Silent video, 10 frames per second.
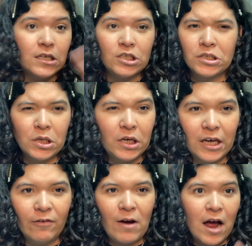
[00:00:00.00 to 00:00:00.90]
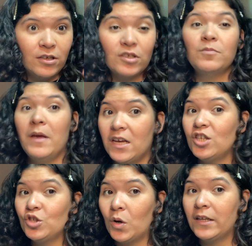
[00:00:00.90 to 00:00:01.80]
just looking around, just
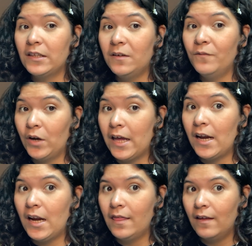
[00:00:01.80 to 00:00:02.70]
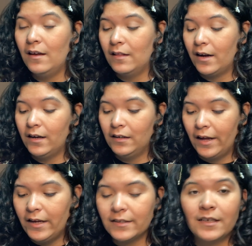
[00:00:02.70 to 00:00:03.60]
making sure I didn't forget anything that I
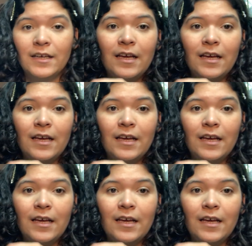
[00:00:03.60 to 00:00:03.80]
liked.